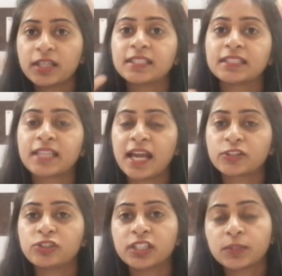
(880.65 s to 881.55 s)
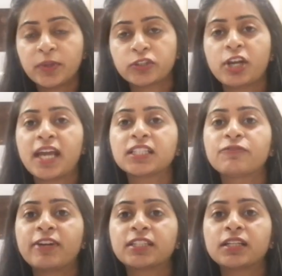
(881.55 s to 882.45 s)
It is actually a specialized
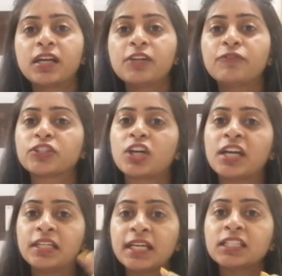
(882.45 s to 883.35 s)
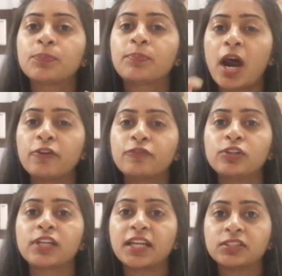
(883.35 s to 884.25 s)
vesicle which contains
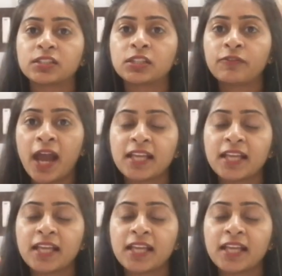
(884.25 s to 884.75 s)
powerful digestive